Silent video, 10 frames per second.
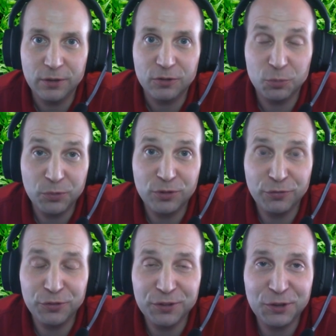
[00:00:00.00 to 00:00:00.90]

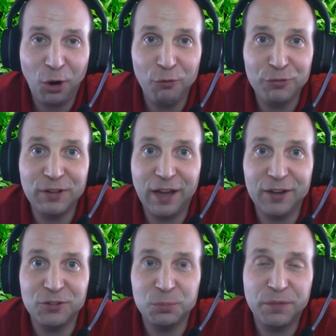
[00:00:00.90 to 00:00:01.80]
specifically Golf
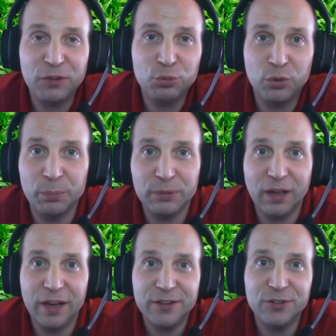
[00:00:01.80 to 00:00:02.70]
Clash, but this would
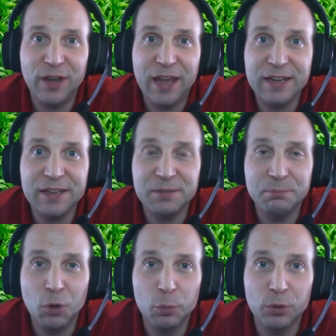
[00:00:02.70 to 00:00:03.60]
apply to any
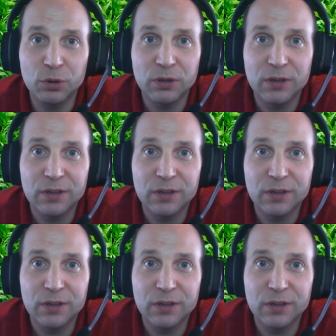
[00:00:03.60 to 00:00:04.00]
mobile